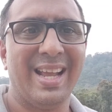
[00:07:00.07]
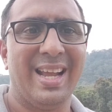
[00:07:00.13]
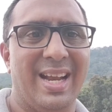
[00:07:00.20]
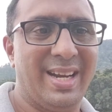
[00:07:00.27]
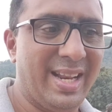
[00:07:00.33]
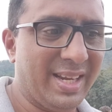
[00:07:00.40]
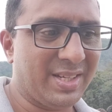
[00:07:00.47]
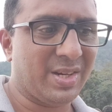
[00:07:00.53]

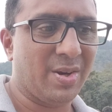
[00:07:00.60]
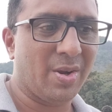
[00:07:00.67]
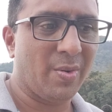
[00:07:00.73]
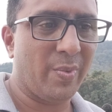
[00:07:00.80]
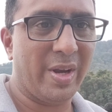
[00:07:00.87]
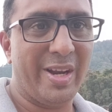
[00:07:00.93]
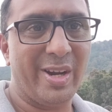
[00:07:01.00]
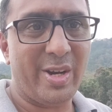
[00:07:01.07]
Next,
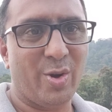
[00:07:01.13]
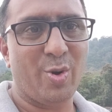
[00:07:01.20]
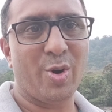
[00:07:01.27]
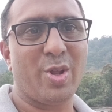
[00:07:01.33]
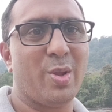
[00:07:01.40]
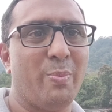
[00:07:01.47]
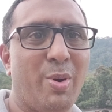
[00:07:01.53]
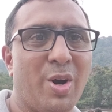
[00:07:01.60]
we need to go
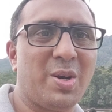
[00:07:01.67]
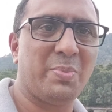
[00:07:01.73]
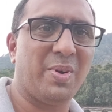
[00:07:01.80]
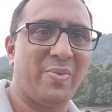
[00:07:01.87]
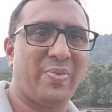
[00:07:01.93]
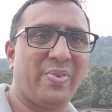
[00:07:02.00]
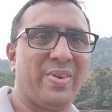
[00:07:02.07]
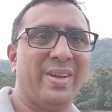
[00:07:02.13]
to the bottom
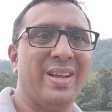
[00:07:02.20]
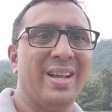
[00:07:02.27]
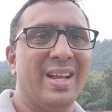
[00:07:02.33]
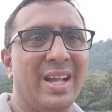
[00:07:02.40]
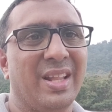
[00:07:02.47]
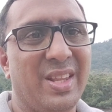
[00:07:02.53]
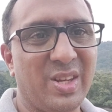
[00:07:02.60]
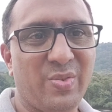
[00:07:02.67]
of
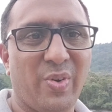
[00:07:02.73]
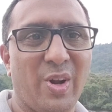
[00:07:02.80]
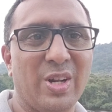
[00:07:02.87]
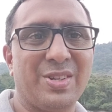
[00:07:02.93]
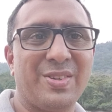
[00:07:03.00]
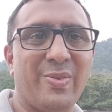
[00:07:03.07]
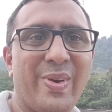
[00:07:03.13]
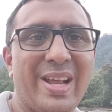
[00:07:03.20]
this
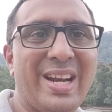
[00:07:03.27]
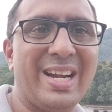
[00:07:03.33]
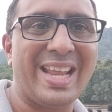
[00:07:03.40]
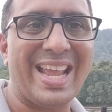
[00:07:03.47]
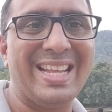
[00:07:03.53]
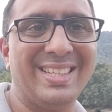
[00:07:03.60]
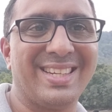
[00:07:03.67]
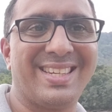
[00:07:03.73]
falls where it
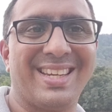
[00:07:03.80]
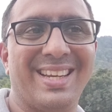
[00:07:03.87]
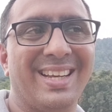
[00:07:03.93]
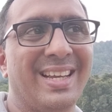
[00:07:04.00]
ends.